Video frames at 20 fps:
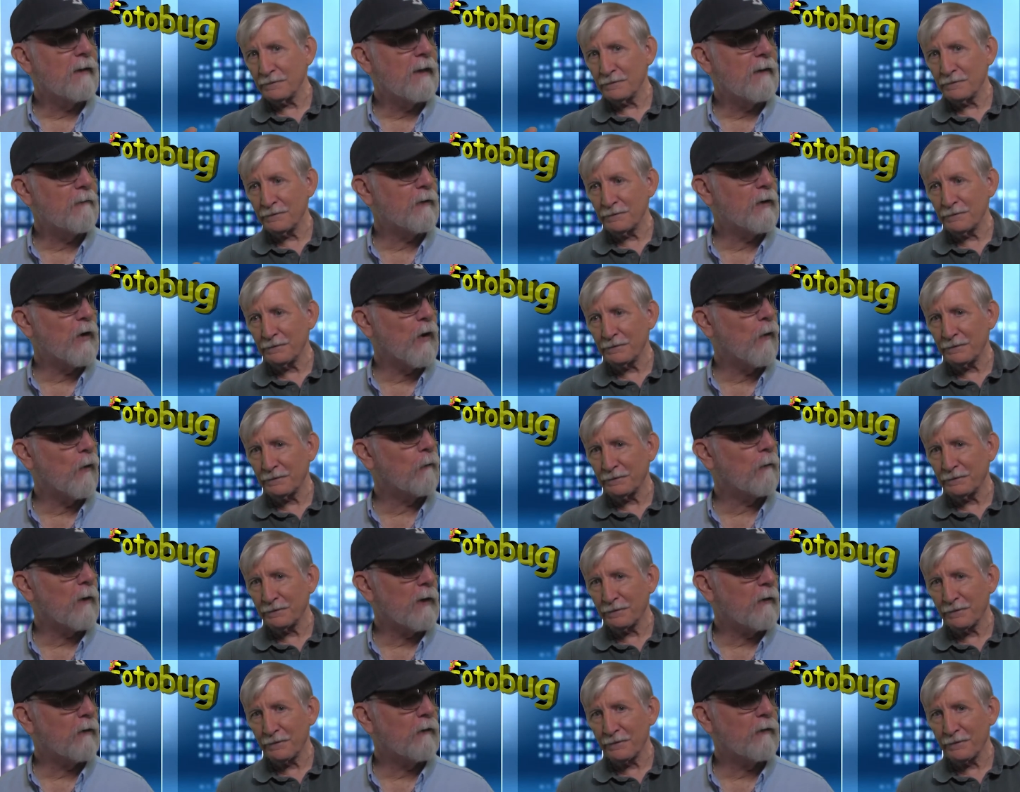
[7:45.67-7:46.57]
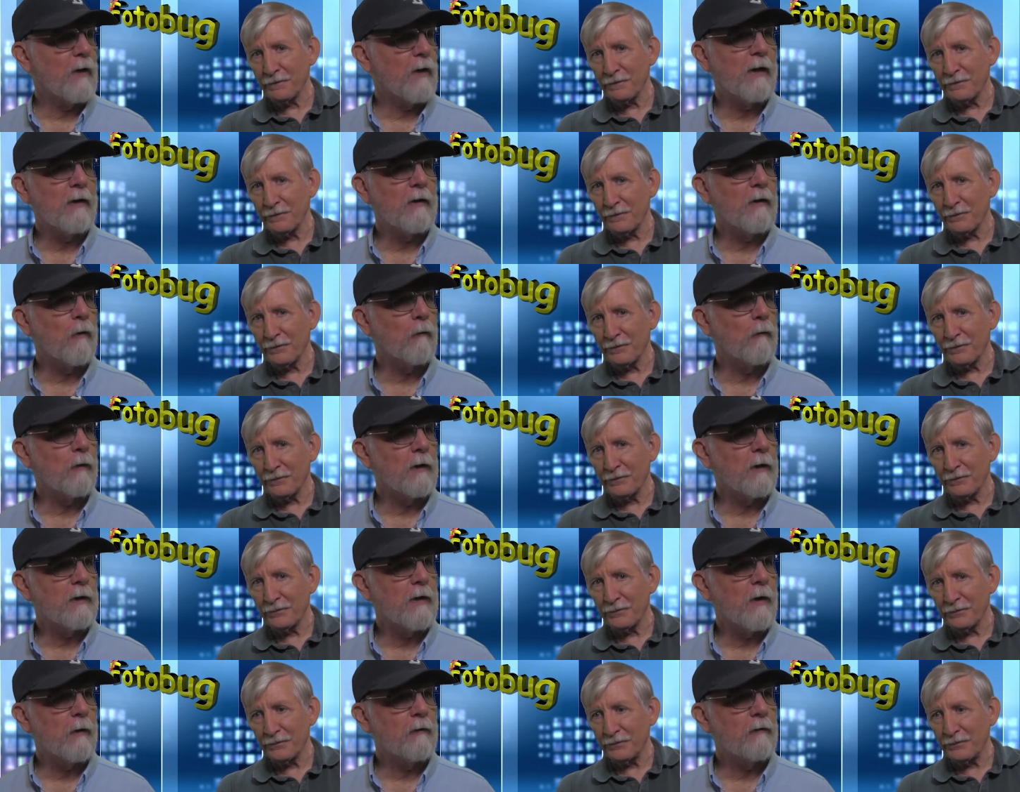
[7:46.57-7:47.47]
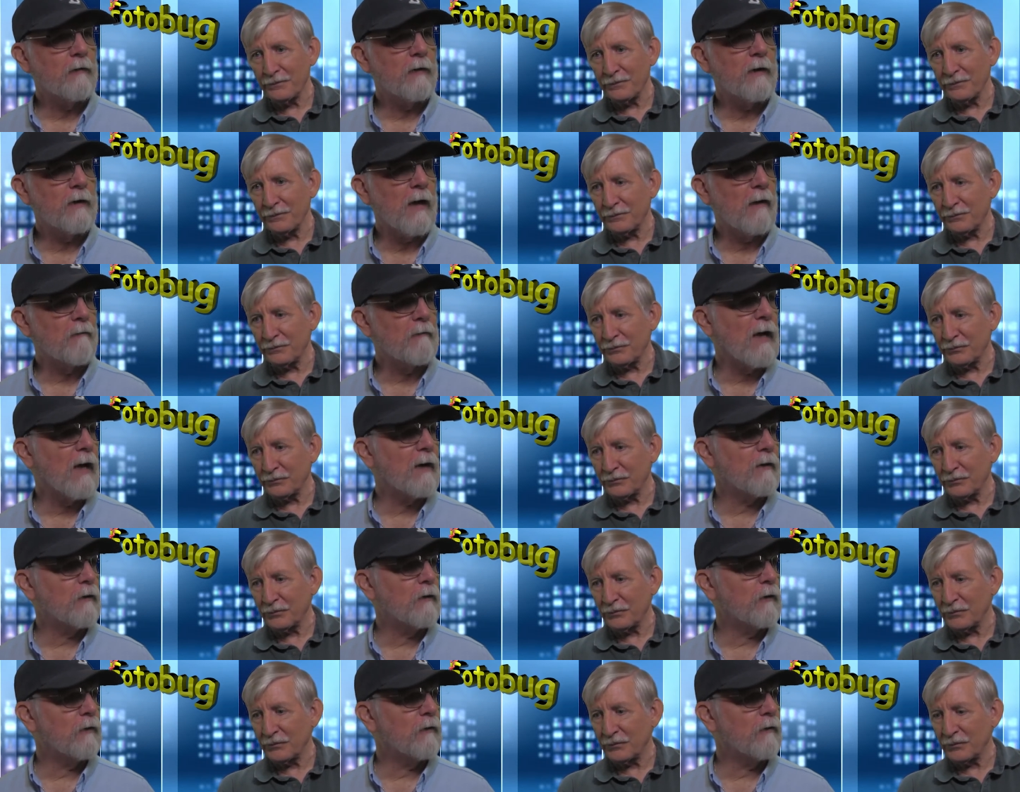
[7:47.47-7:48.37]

Speaker 1: even though, like you say, you don't really notice it, I've gotten good